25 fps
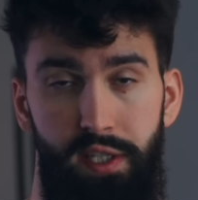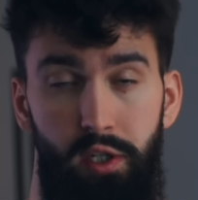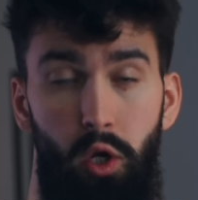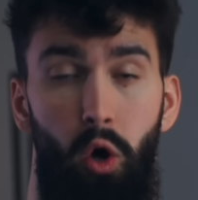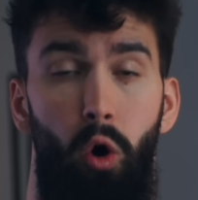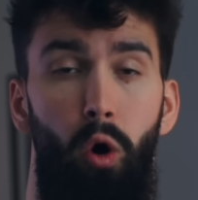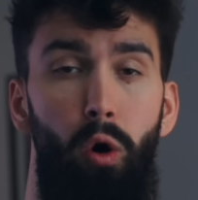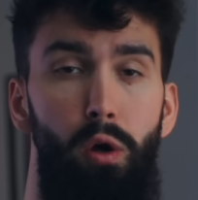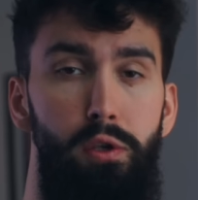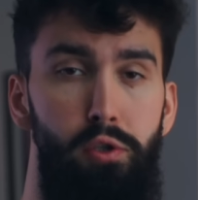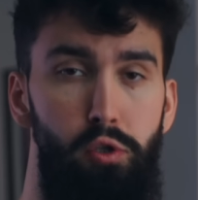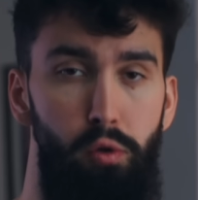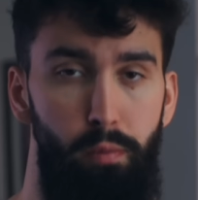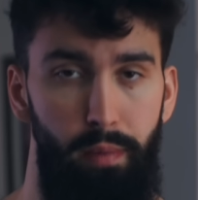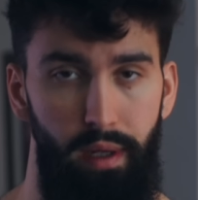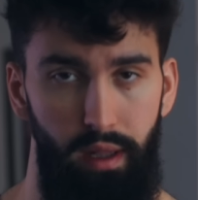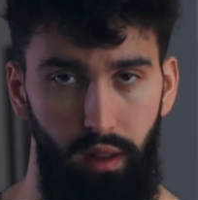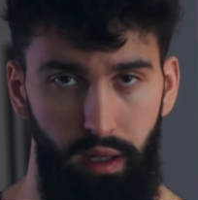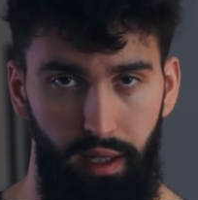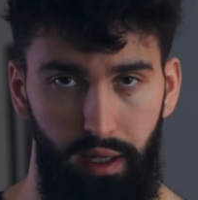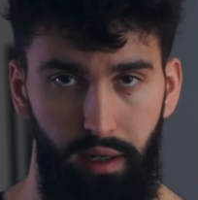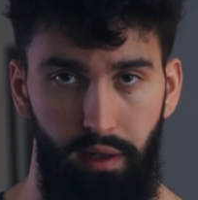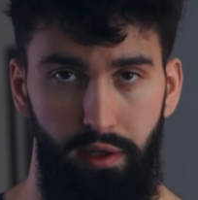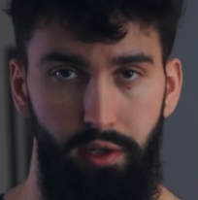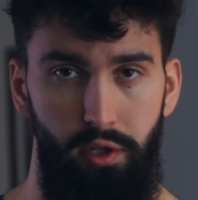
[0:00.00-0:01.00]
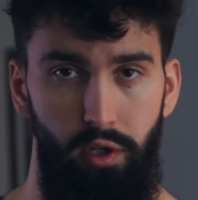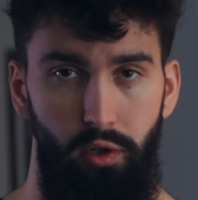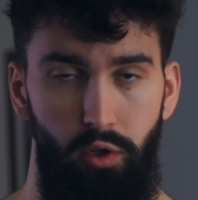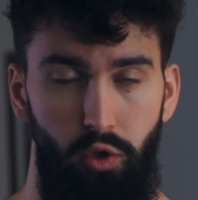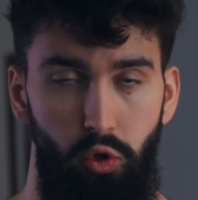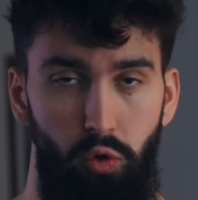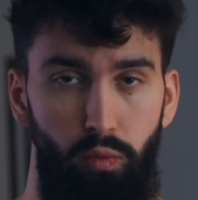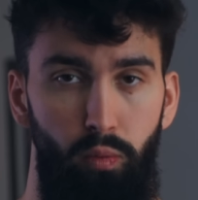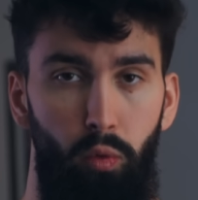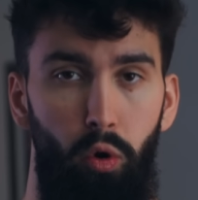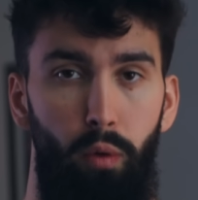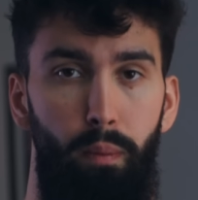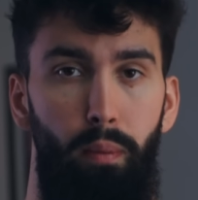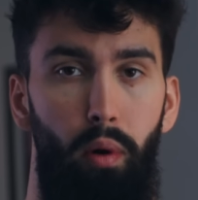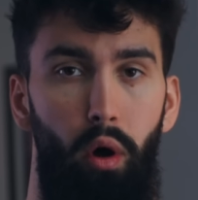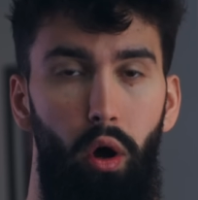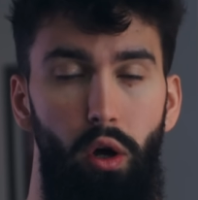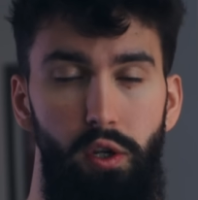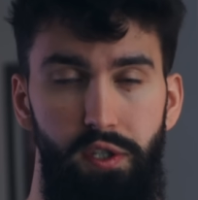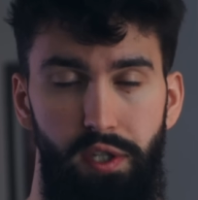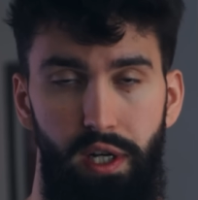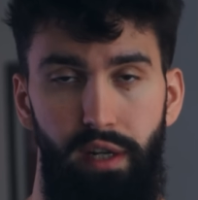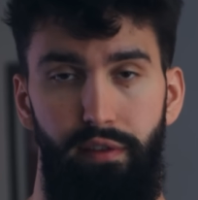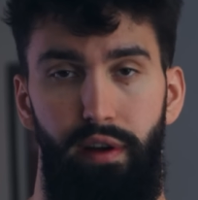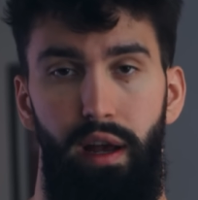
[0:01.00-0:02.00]
has also been linked to more
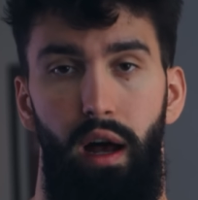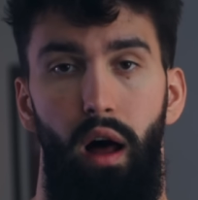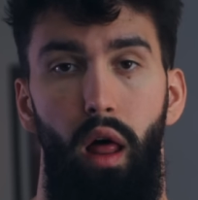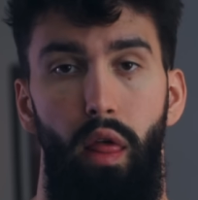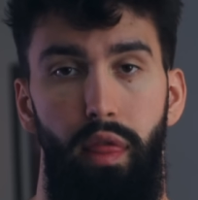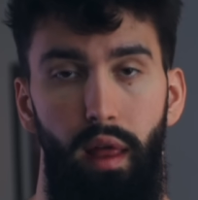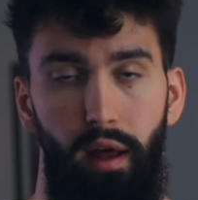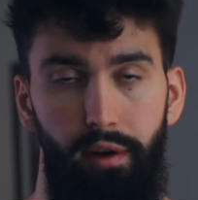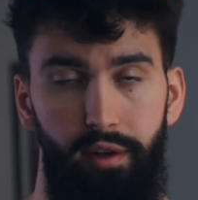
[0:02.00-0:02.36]
positive health